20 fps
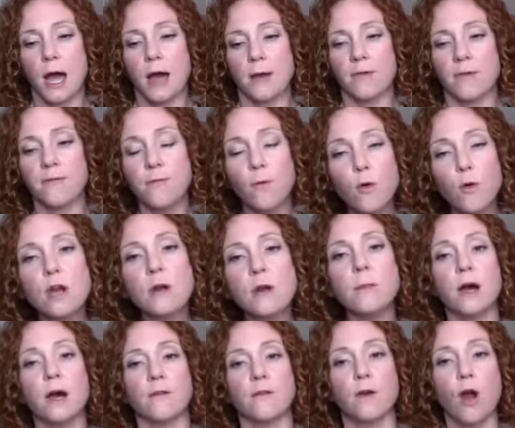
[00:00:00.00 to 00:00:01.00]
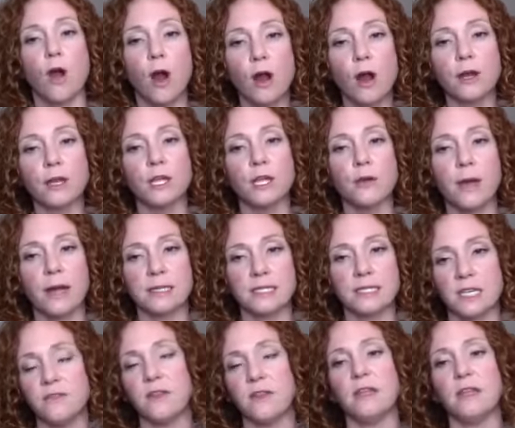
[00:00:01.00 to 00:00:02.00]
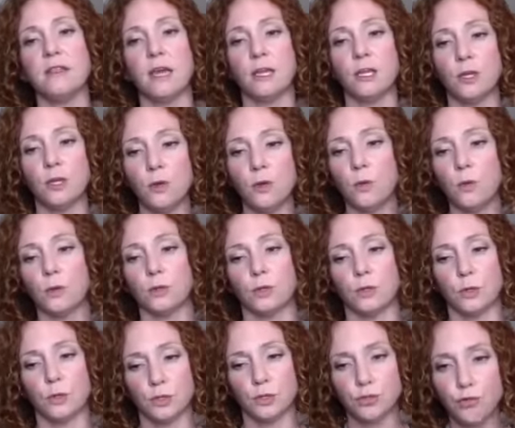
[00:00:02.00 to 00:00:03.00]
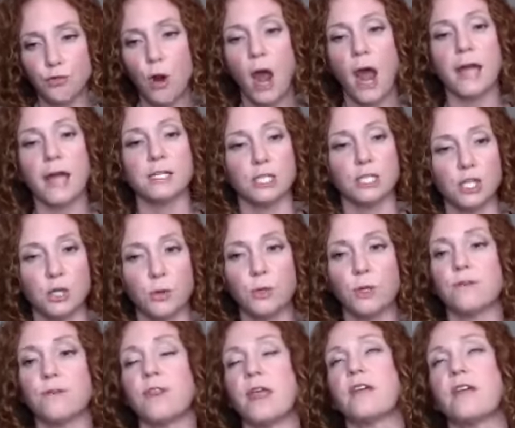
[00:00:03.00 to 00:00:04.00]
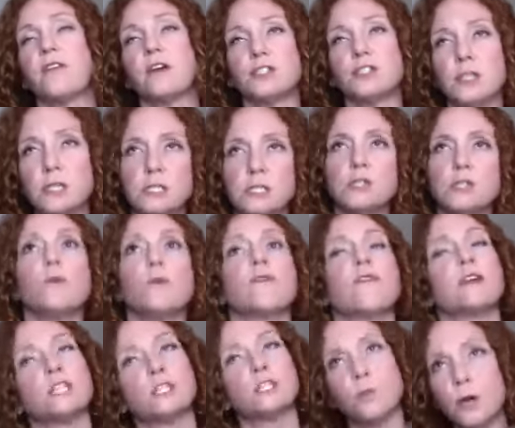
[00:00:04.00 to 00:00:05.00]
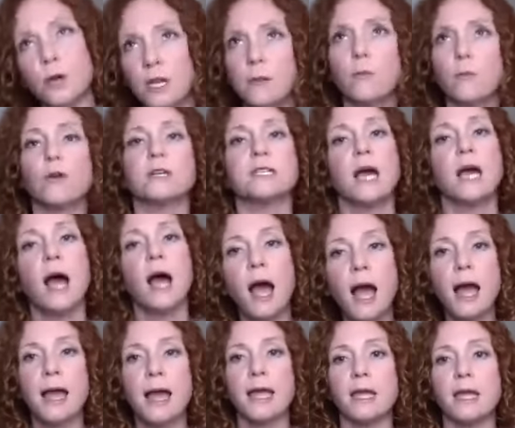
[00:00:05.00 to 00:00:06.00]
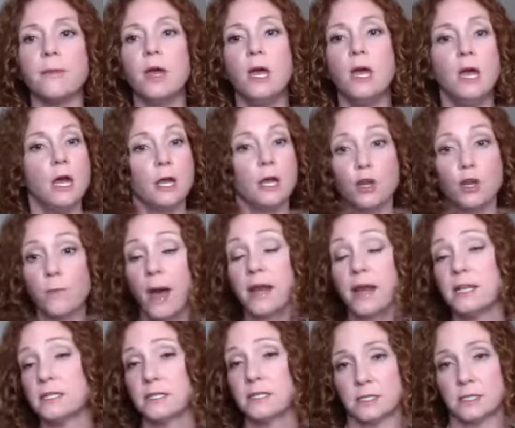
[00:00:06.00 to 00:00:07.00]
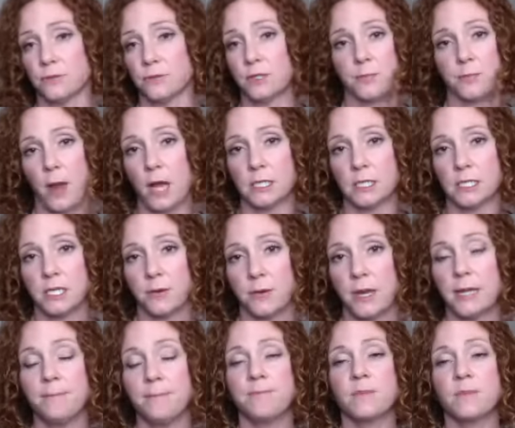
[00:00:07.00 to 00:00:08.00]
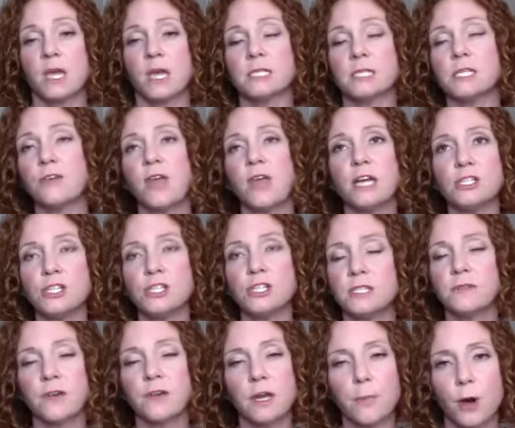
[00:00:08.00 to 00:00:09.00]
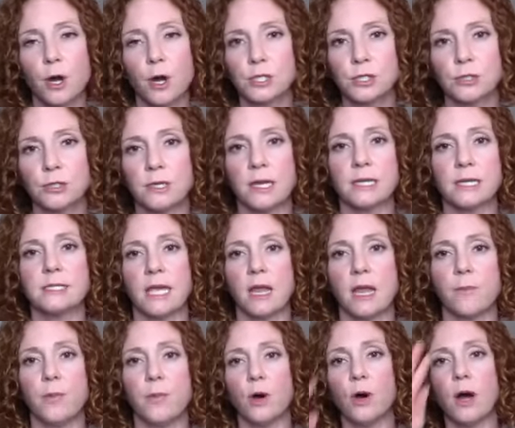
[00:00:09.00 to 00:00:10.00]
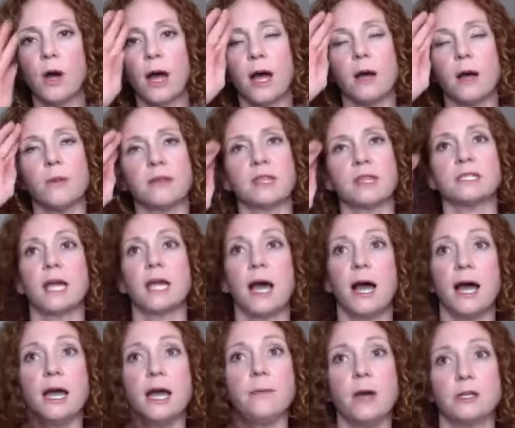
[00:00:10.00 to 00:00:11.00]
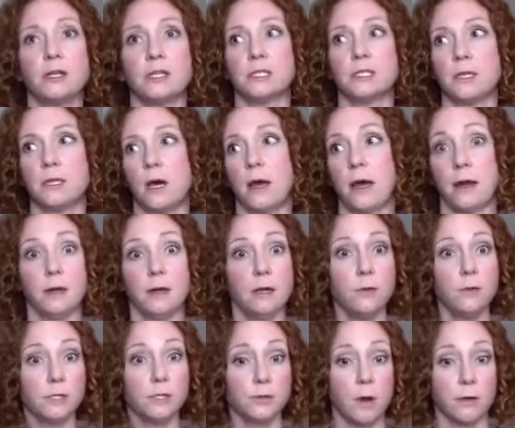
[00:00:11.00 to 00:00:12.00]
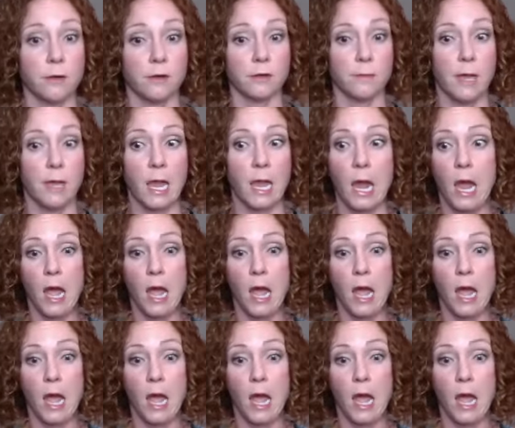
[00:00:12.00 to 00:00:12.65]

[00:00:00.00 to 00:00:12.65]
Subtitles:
form of cardio activity that you try to do and you think, if I just do more, if I just put in more time, your body just doesn't respond to it. And so that's just a very personal example. At the time, I just thought, I don't know what's wrong with me.